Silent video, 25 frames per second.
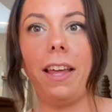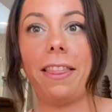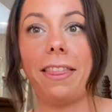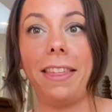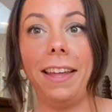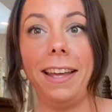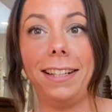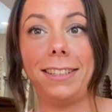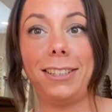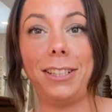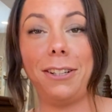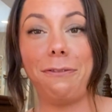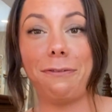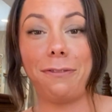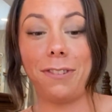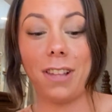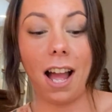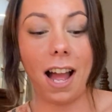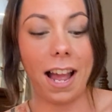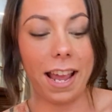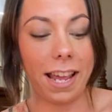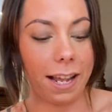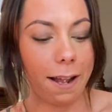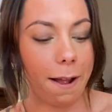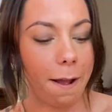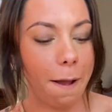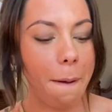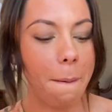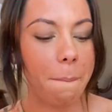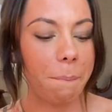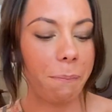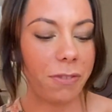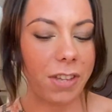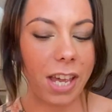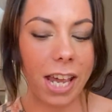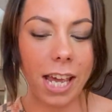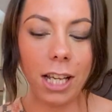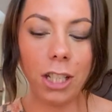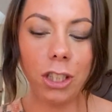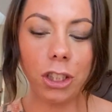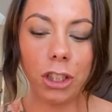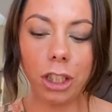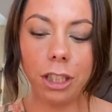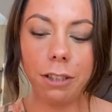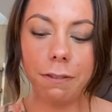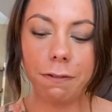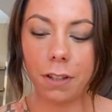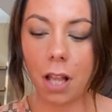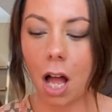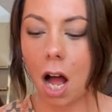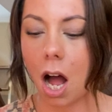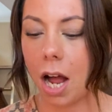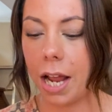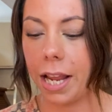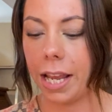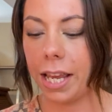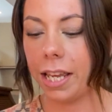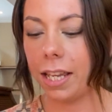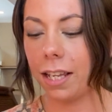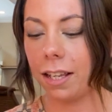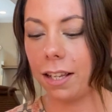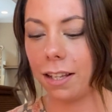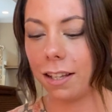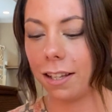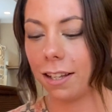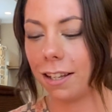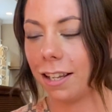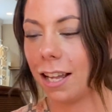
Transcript: Things are flying. Things are flying.